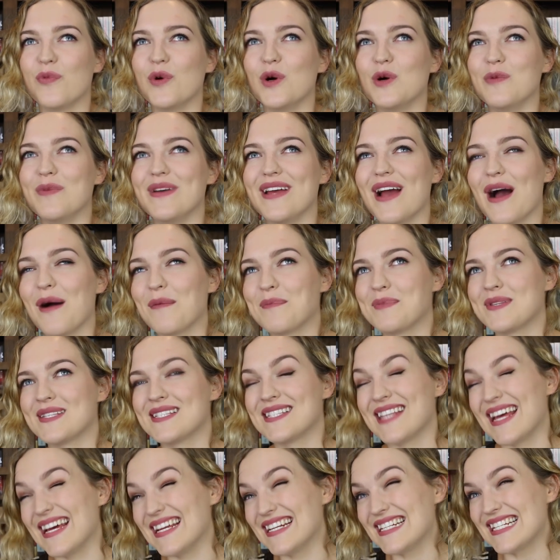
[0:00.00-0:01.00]
will be
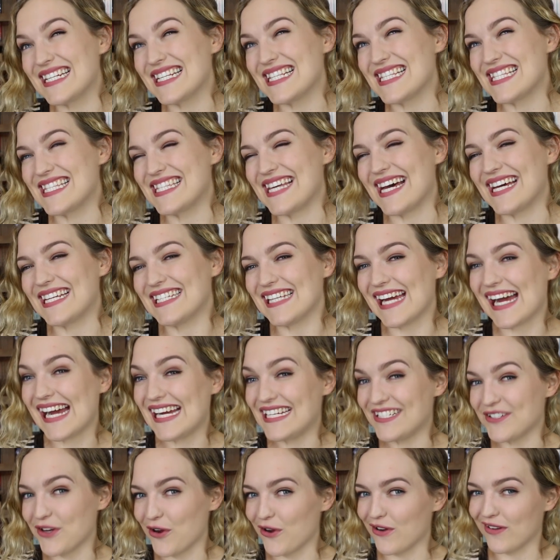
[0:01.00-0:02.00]
upset that
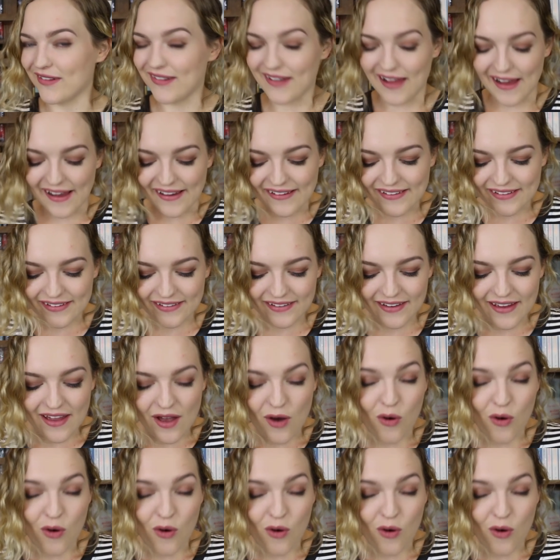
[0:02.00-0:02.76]
I don't like,